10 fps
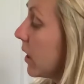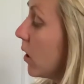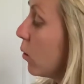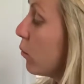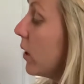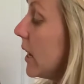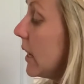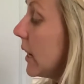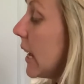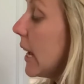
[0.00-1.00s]

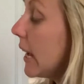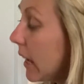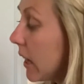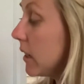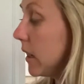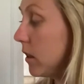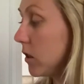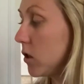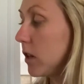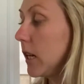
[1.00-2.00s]
written and
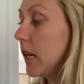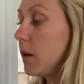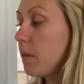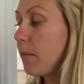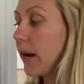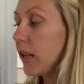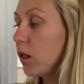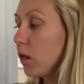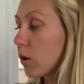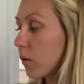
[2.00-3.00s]
illustrated by
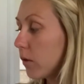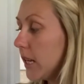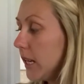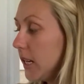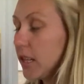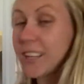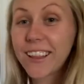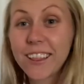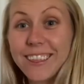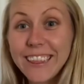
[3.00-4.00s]
Laureen
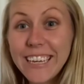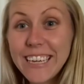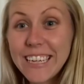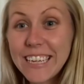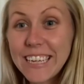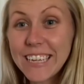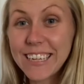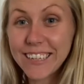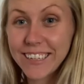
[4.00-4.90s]
Leedy.